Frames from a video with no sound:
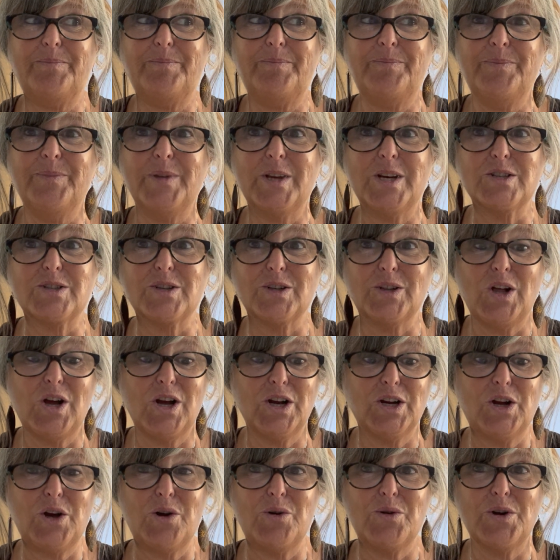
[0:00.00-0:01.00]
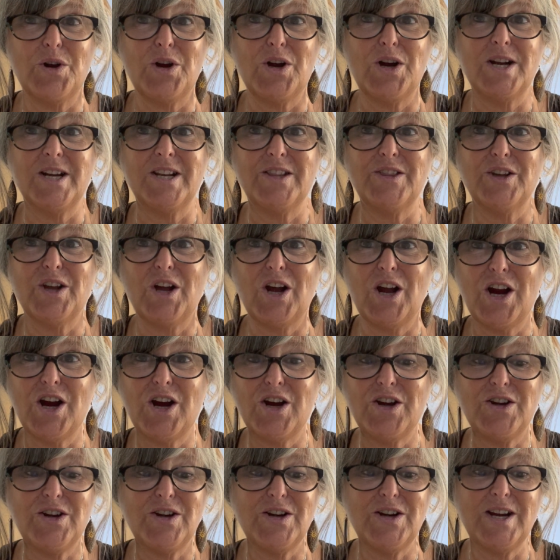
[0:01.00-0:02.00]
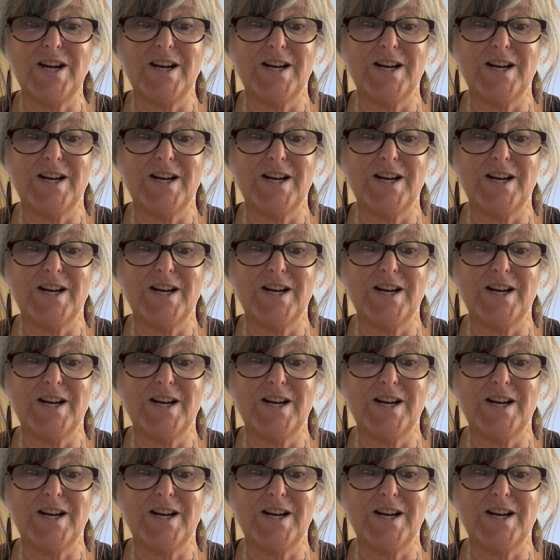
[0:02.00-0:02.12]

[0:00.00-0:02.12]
there's a lot going on in the garden,